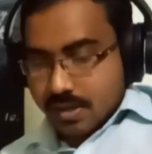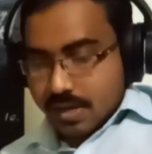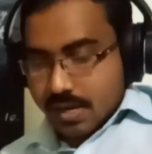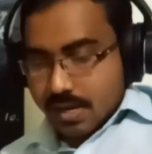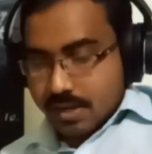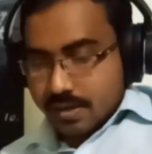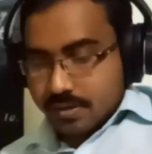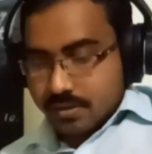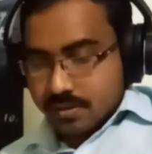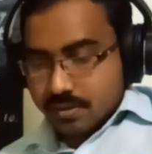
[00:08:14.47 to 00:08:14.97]

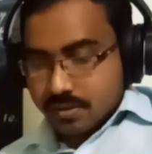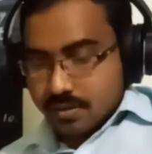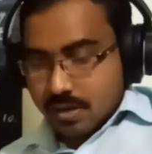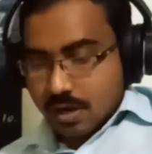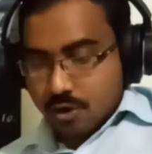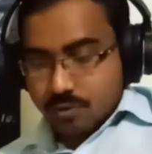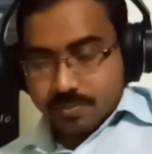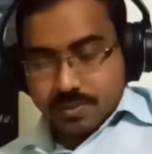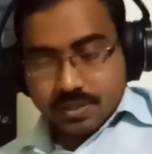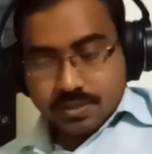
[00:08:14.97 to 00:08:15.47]
And
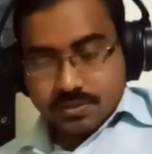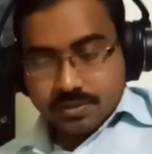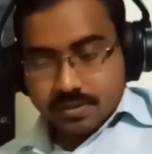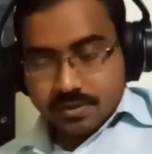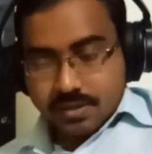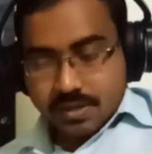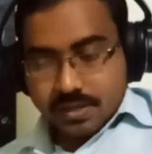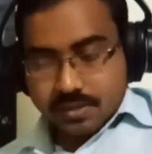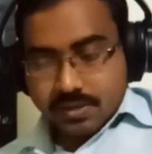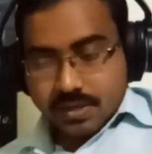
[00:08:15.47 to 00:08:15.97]
how many
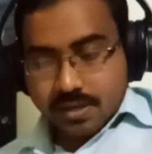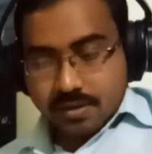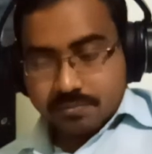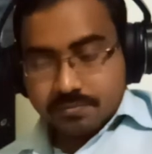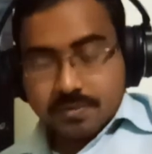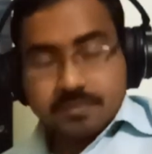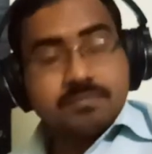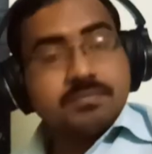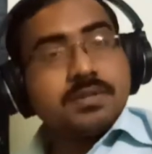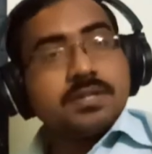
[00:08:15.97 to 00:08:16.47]
children are there?
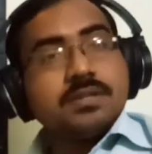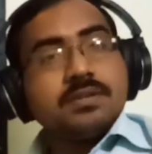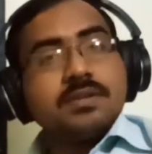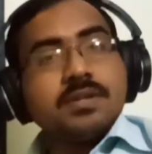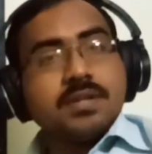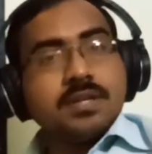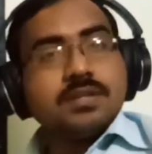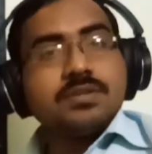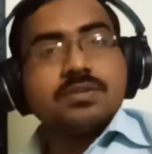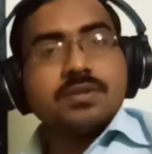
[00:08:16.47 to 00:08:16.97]

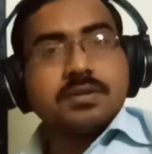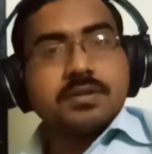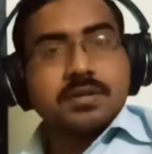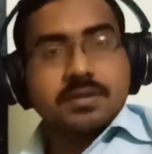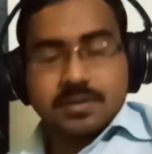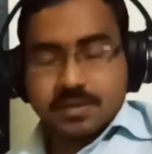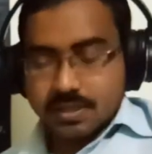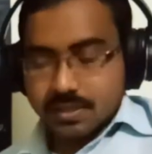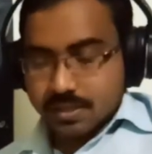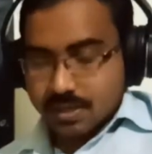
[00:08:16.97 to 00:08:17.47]
53
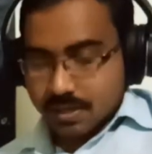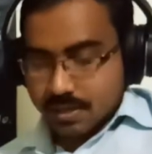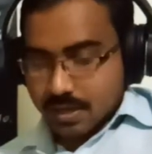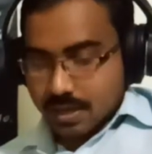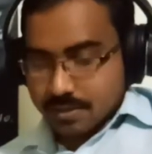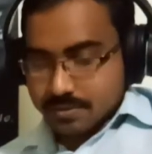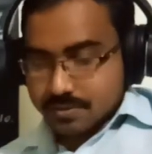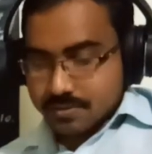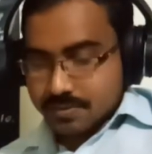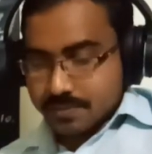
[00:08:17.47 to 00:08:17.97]
children in the
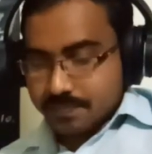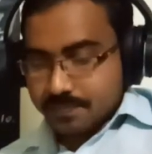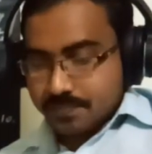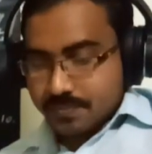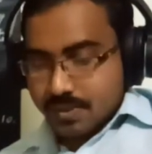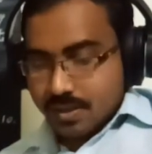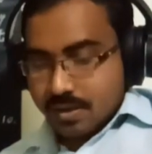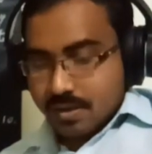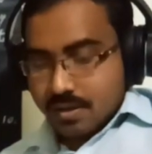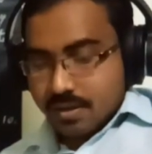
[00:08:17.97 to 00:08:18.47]
class.
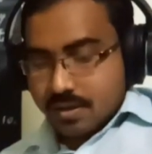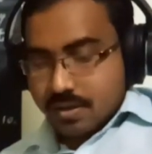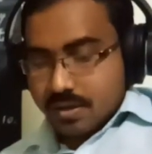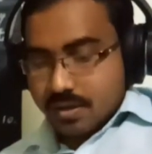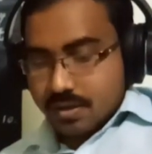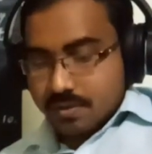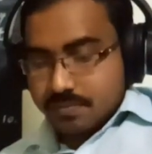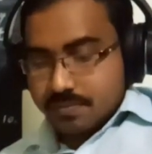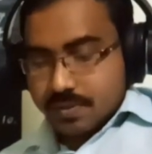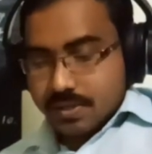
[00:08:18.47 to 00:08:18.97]

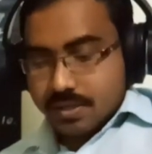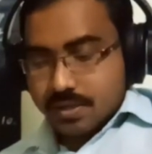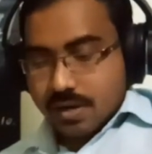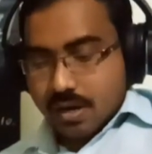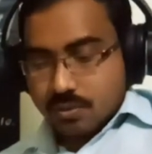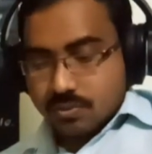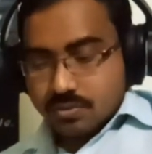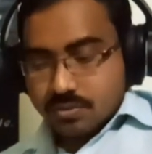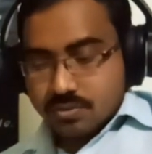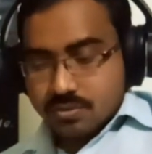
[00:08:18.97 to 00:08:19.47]
If he
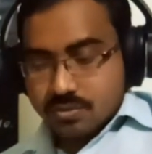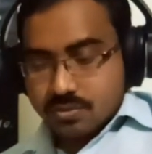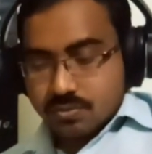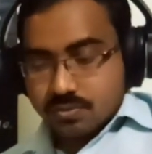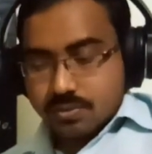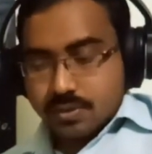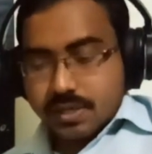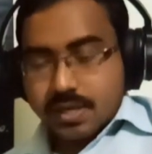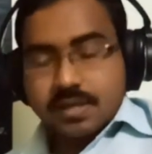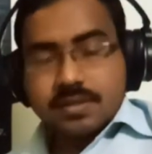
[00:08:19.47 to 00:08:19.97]
rounds
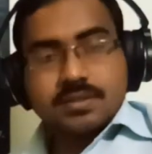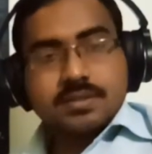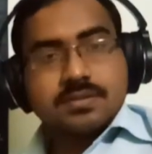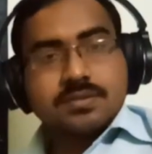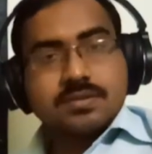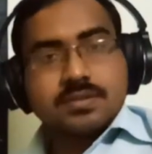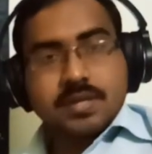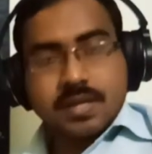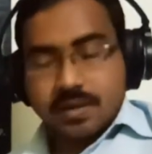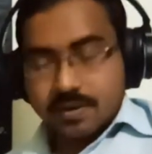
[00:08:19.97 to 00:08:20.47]
to
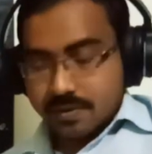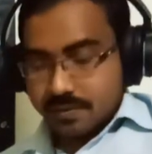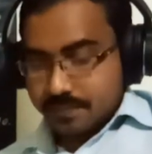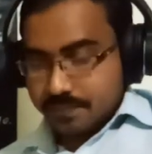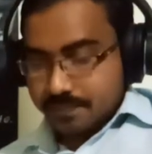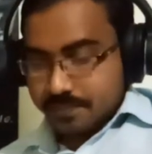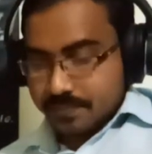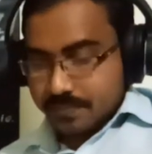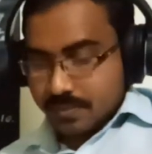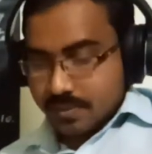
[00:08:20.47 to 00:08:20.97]
nearest 10,
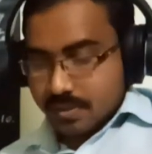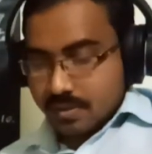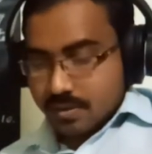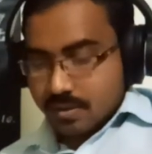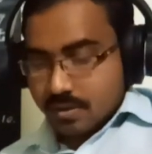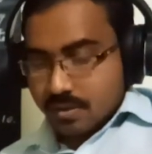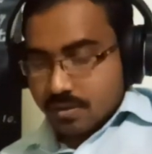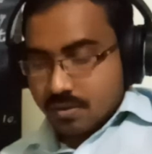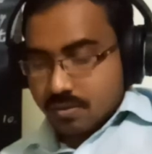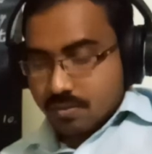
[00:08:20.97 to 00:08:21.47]

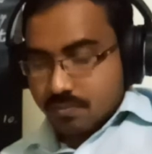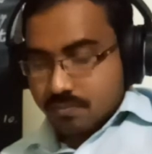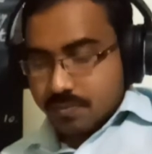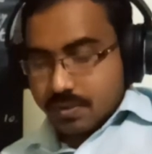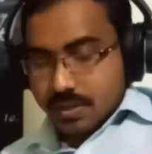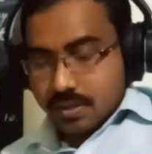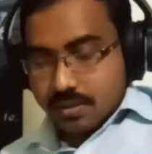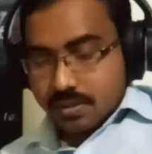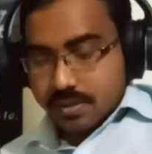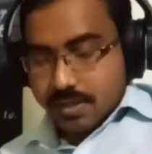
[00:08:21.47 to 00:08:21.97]

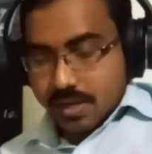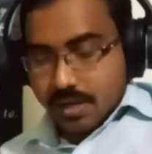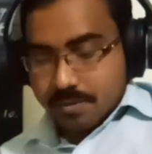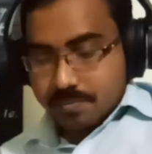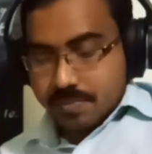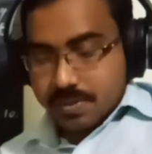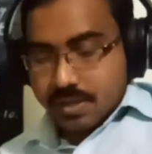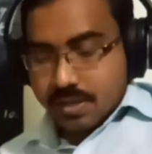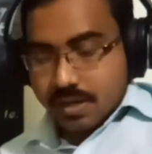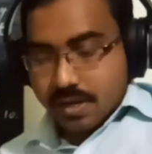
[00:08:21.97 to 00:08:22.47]
will there
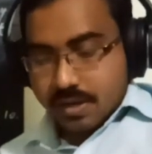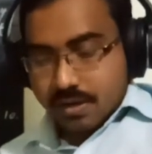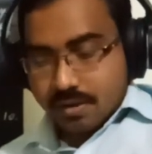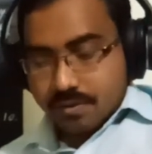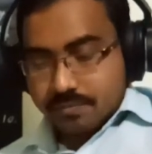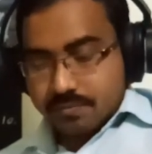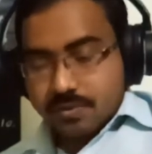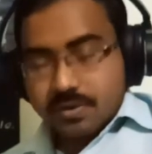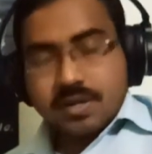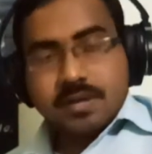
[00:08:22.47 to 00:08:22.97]
be
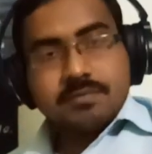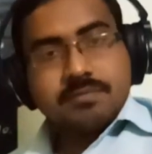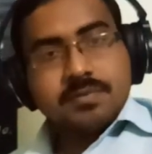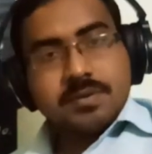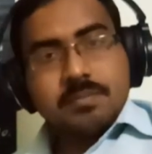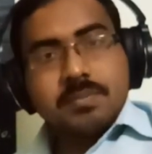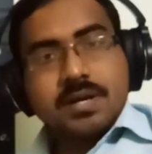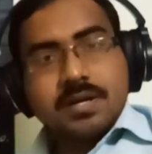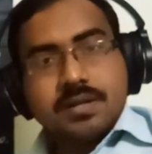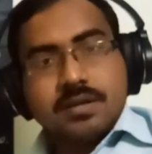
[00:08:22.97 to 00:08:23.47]
enough for
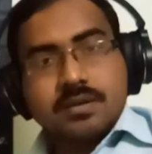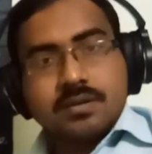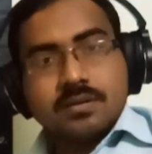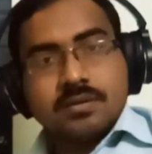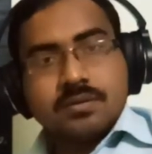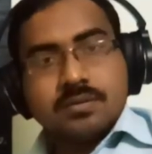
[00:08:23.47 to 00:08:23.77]
everybody?